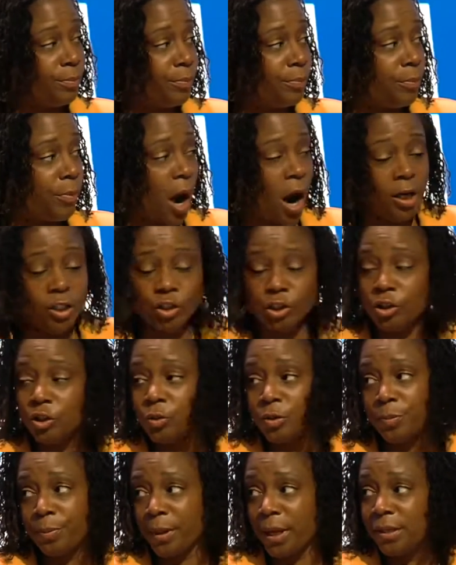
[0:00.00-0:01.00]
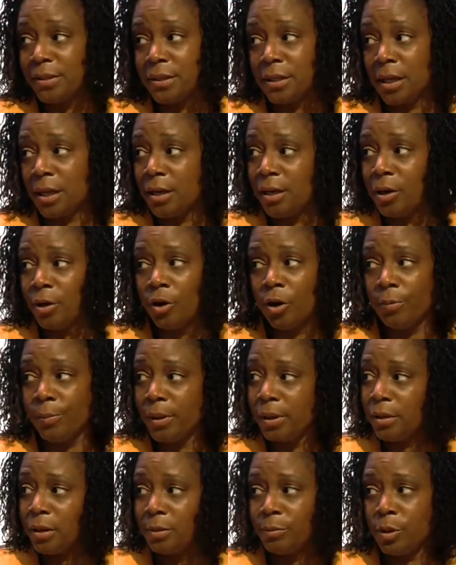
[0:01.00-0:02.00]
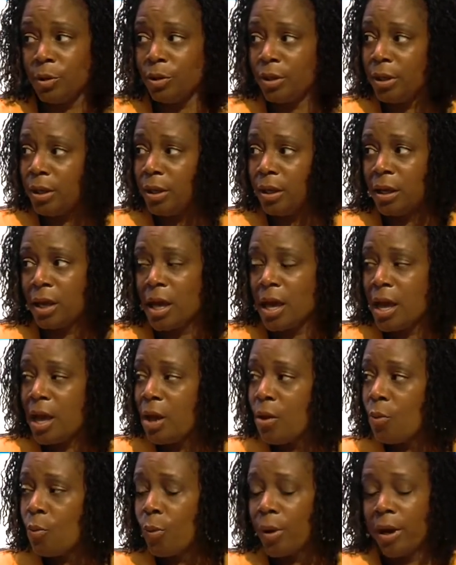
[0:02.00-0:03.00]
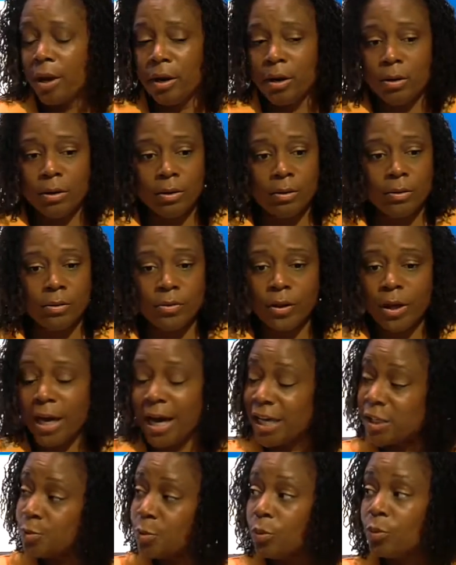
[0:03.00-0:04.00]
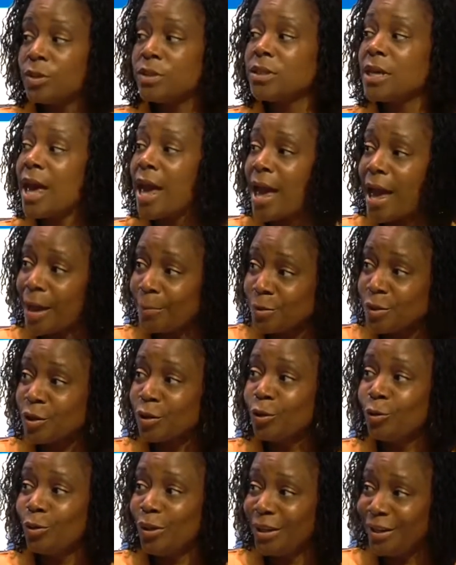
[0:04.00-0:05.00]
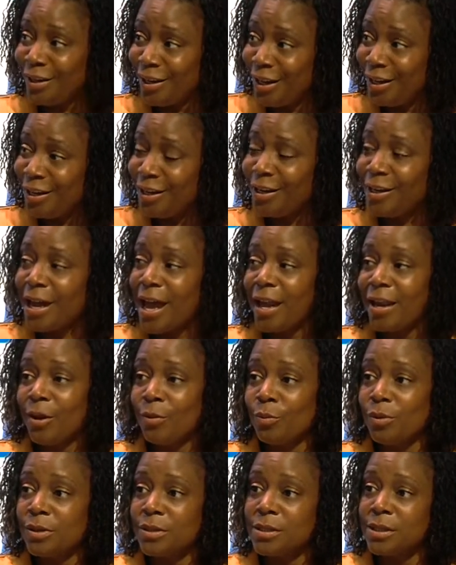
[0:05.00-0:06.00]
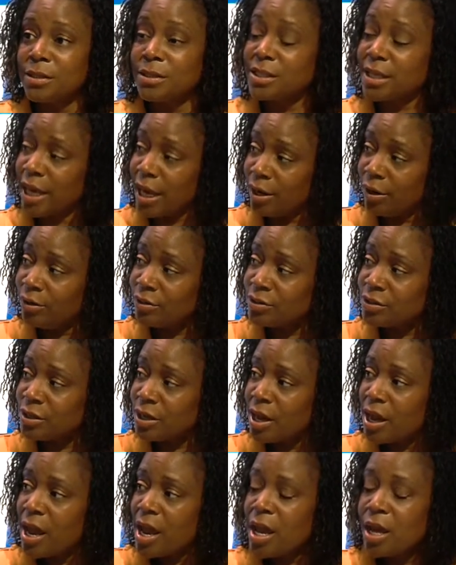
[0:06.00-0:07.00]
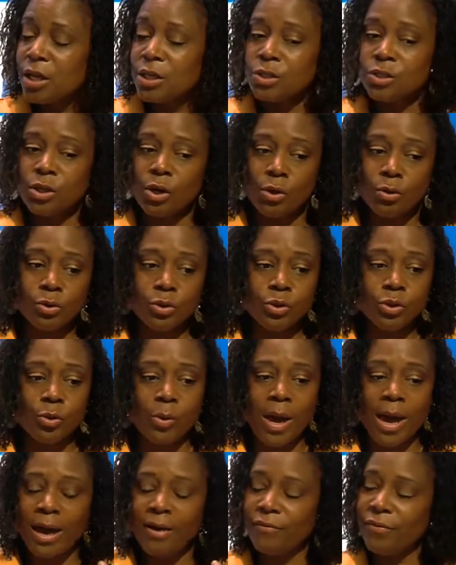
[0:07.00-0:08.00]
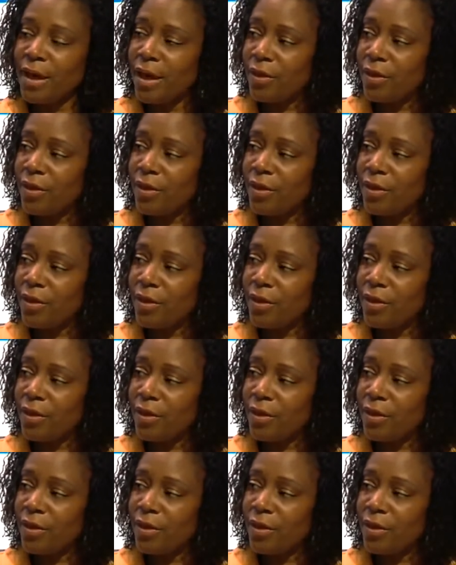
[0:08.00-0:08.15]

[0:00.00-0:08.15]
Our church was planted in an urban community where the gospel was absolutely needed and it was scarce. So to have that